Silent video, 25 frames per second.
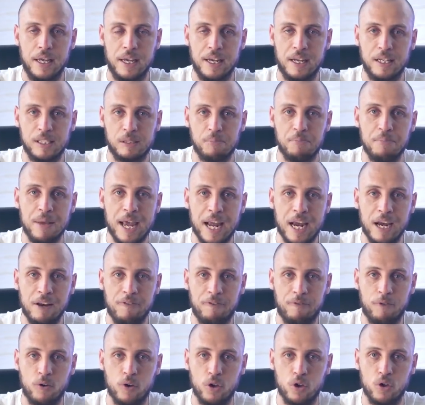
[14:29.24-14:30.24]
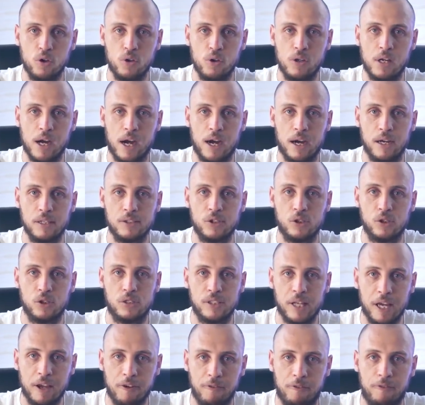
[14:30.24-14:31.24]
It is made for you guys to
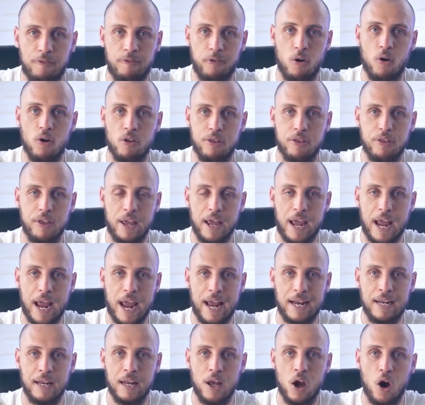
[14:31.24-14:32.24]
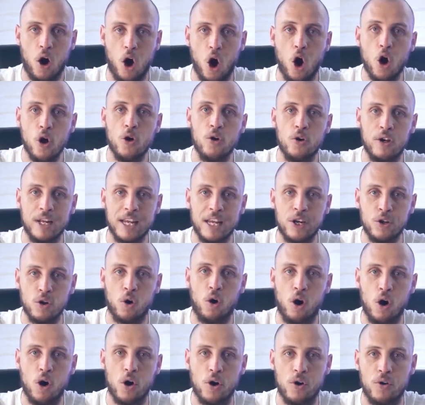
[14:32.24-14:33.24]
take forth and own in
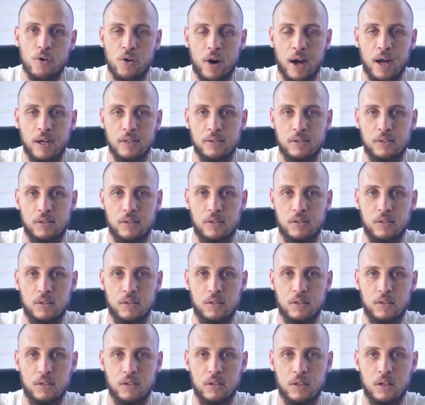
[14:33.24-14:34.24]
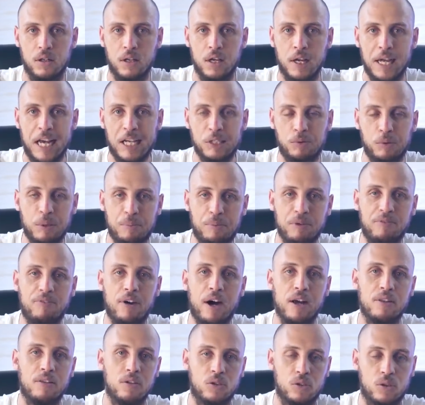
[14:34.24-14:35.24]
your own rights as we
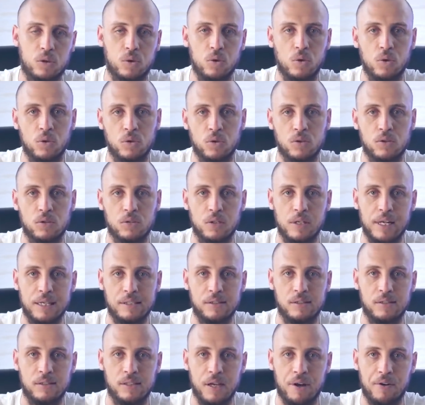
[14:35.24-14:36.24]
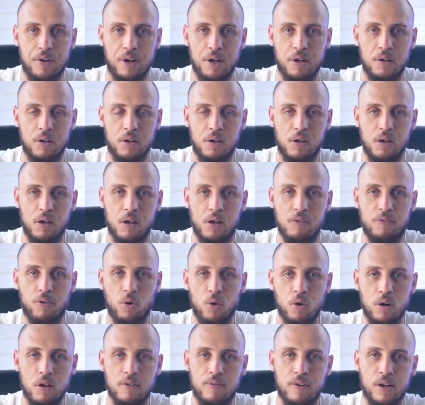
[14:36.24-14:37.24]
provide the tools necessary for
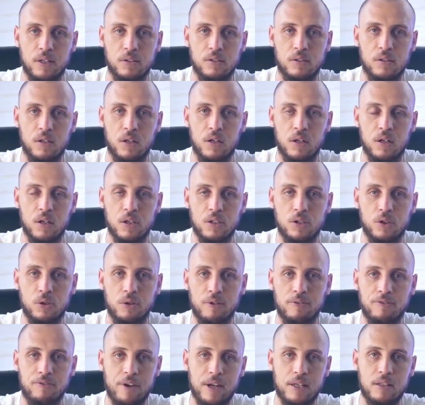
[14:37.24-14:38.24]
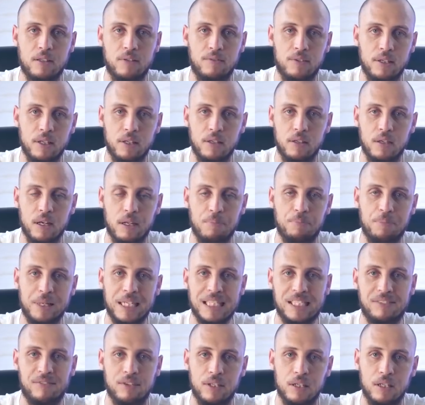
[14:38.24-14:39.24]
all of us to effectively and
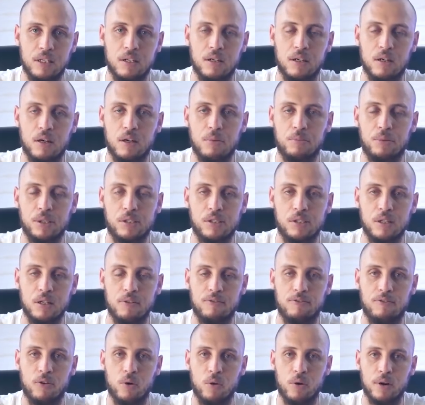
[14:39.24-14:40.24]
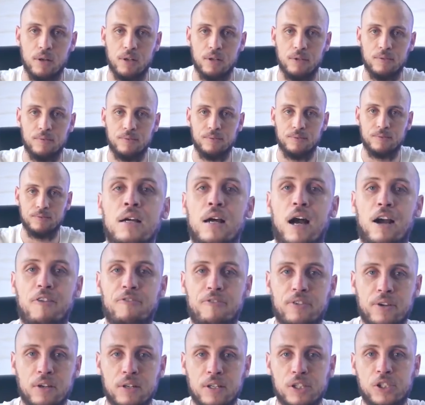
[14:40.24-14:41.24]
peacefully proceed forward. I
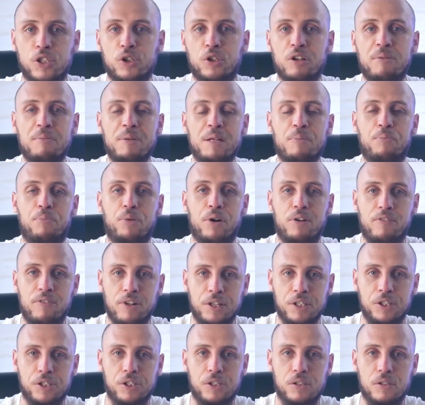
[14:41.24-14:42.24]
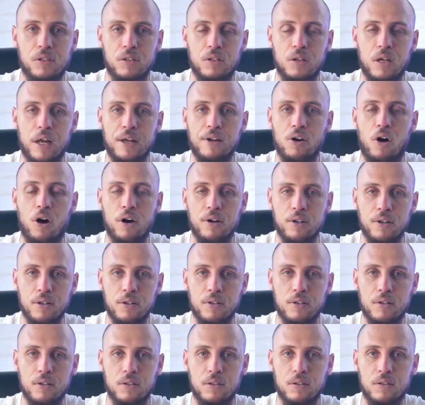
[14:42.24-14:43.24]
feel extremely privileged and
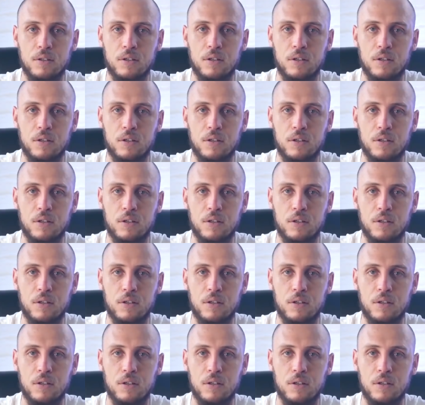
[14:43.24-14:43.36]
honored